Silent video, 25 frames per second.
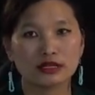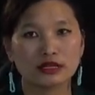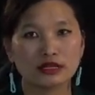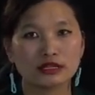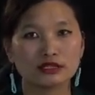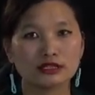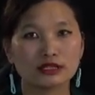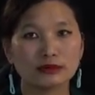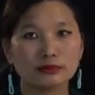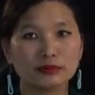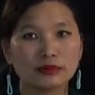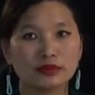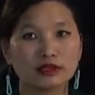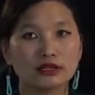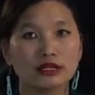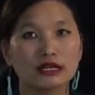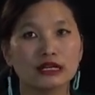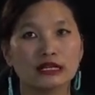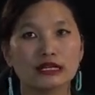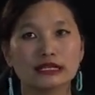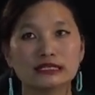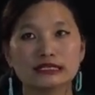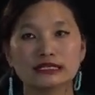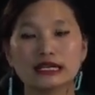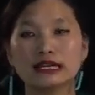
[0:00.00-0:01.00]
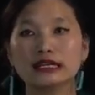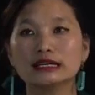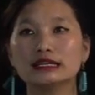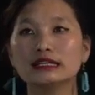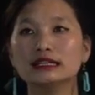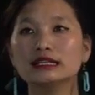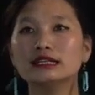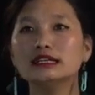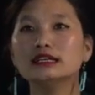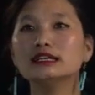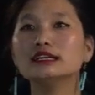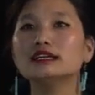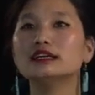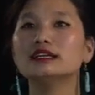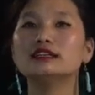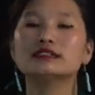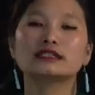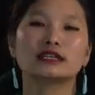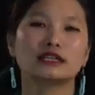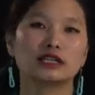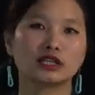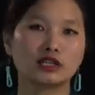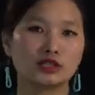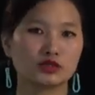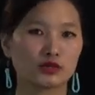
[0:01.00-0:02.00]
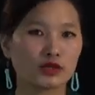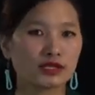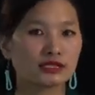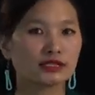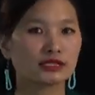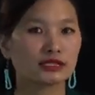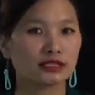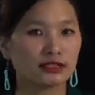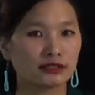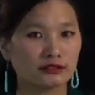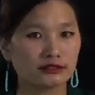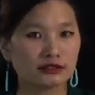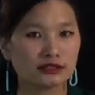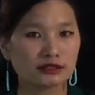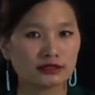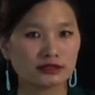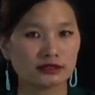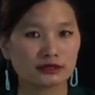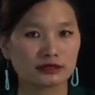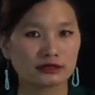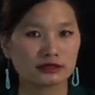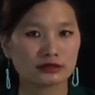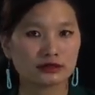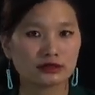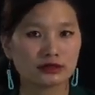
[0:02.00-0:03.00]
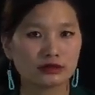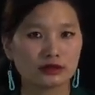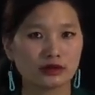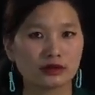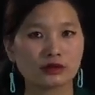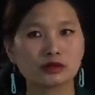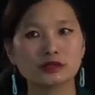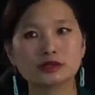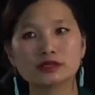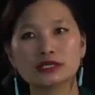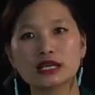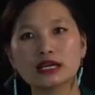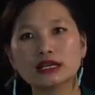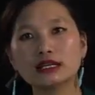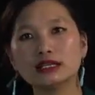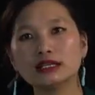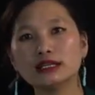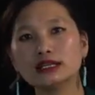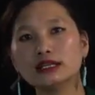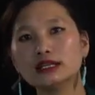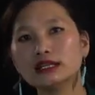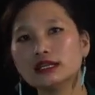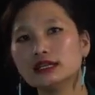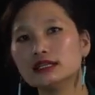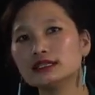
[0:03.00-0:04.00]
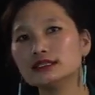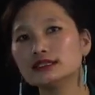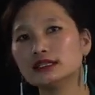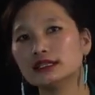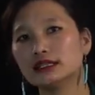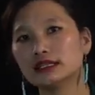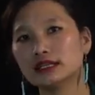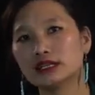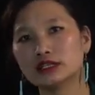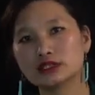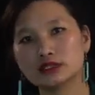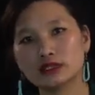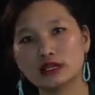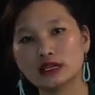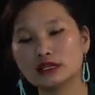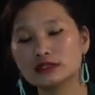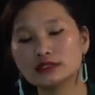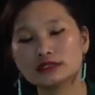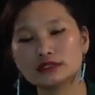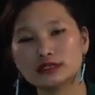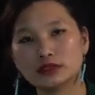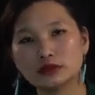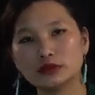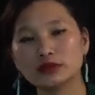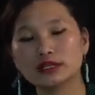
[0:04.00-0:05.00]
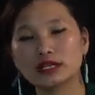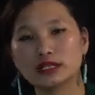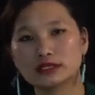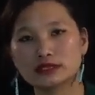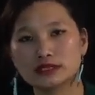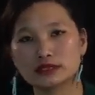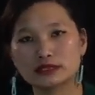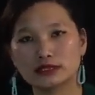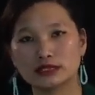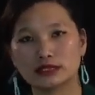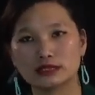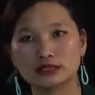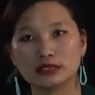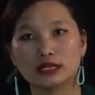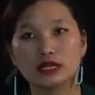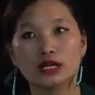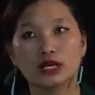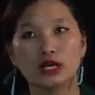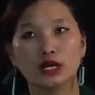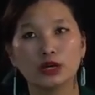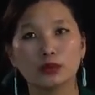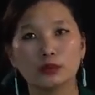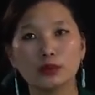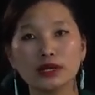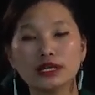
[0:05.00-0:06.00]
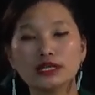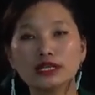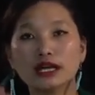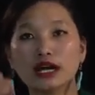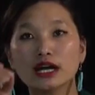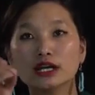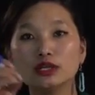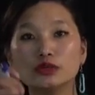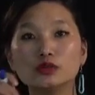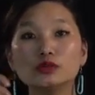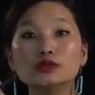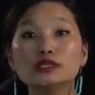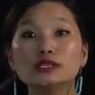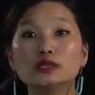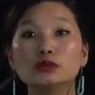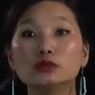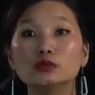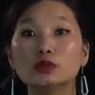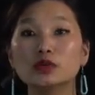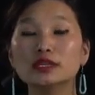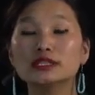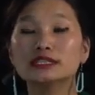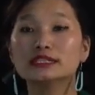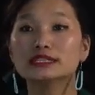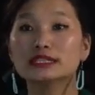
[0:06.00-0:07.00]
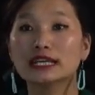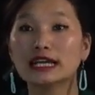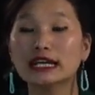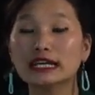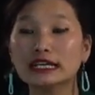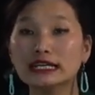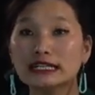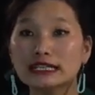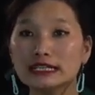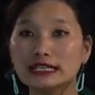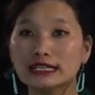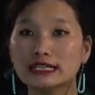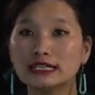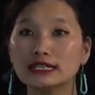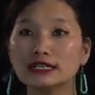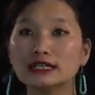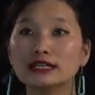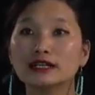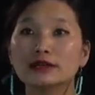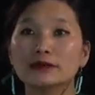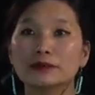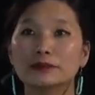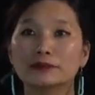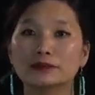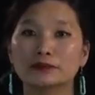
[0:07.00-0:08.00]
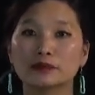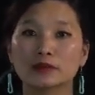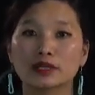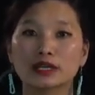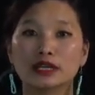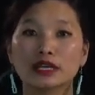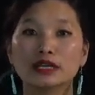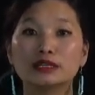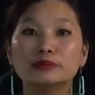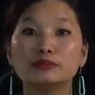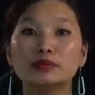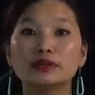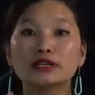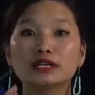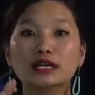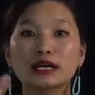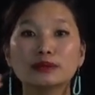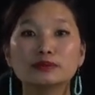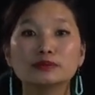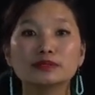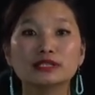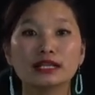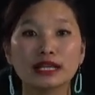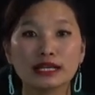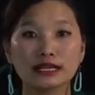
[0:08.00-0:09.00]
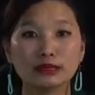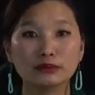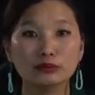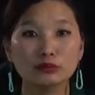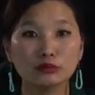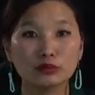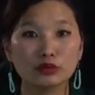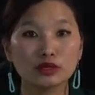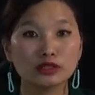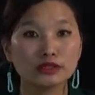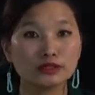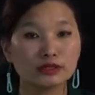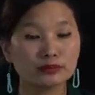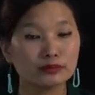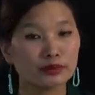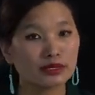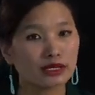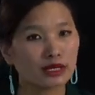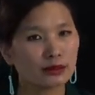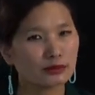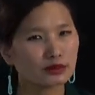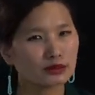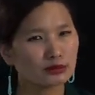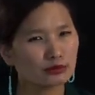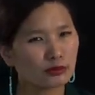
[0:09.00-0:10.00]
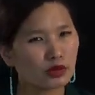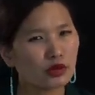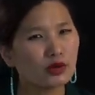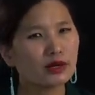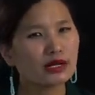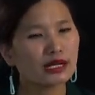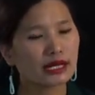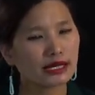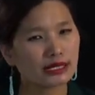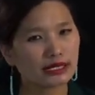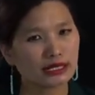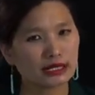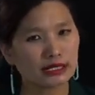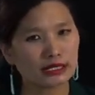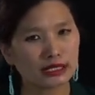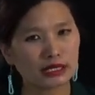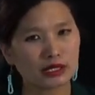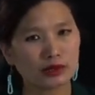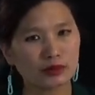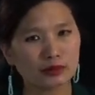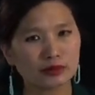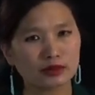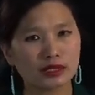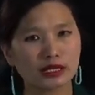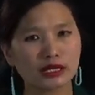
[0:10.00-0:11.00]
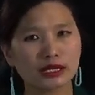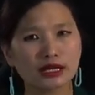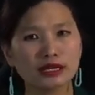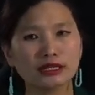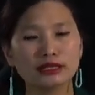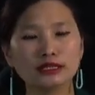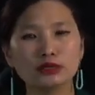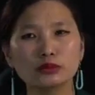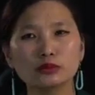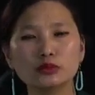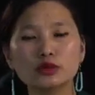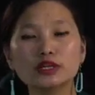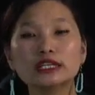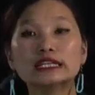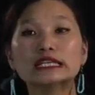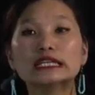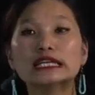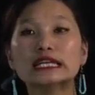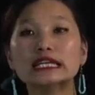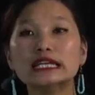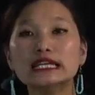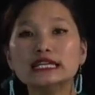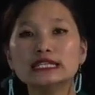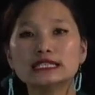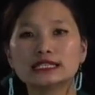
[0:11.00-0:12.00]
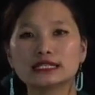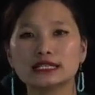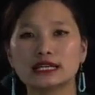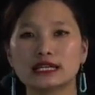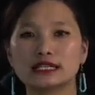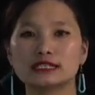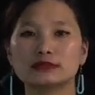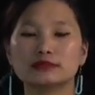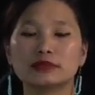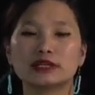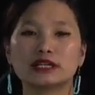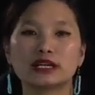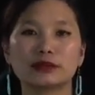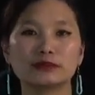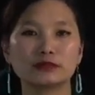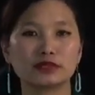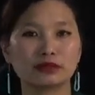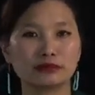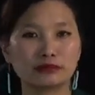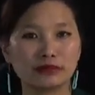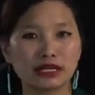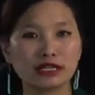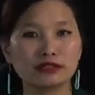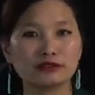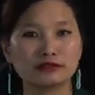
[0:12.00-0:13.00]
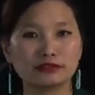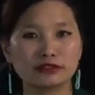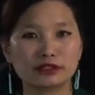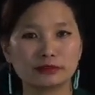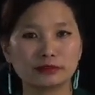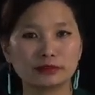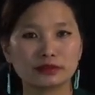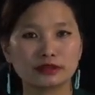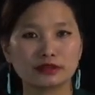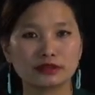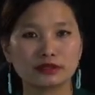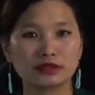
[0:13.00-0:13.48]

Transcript: Example, cycling is an interesting event, or cycling is a good exercise. When I use the word cycling, it becomes more like a noun, and the word is has become the main verb.